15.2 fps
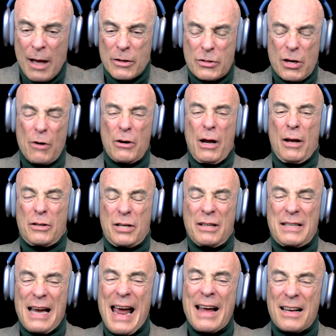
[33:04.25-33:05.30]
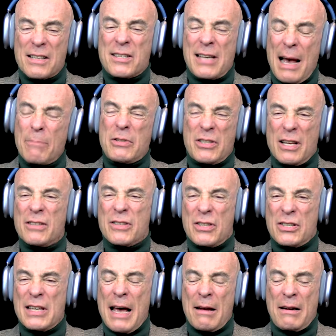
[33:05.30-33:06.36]
So to take a
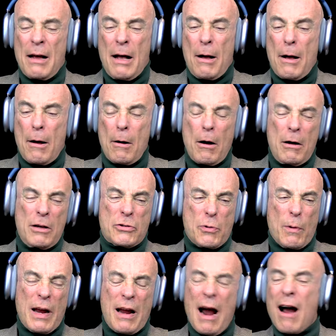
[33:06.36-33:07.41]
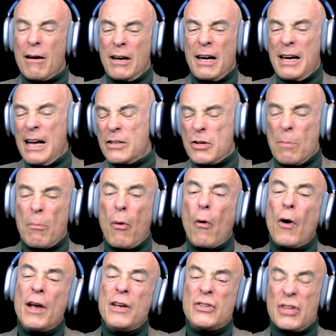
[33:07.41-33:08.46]
substance that is regarded as a
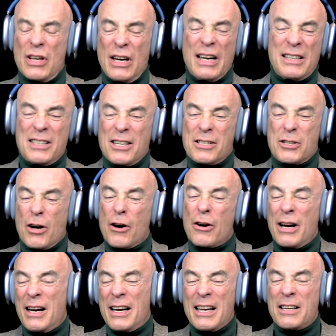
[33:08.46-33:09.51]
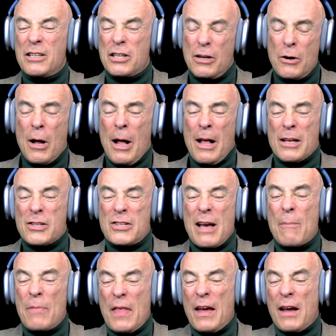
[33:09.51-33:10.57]
poison and to turn it into
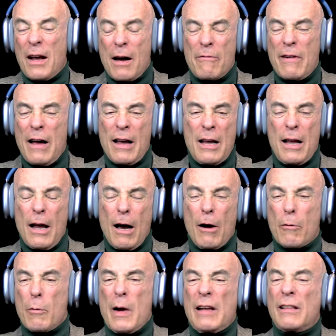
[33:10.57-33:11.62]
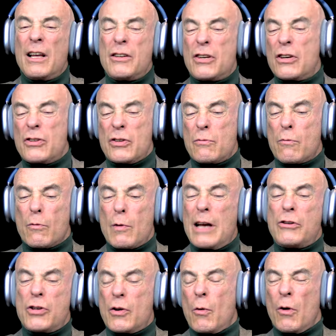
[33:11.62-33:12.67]
something of a religious
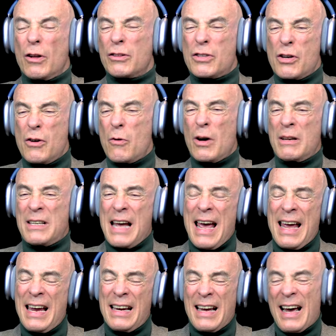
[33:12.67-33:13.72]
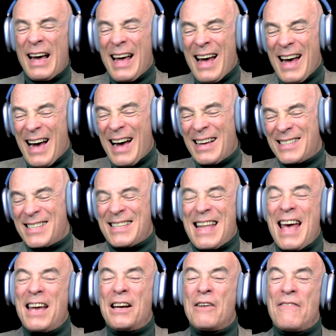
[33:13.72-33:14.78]
ritual to attain a
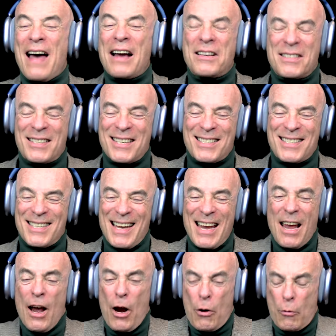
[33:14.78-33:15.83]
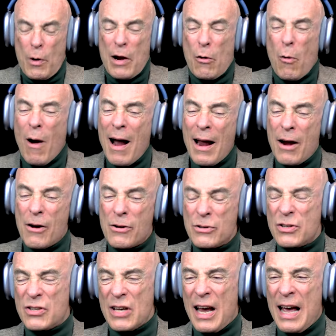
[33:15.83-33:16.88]
state of ecstasy
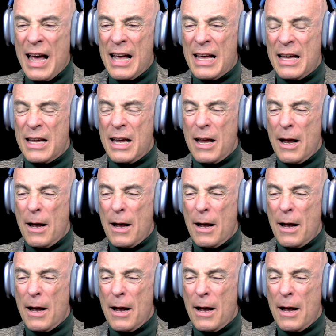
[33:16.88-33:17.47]
requires a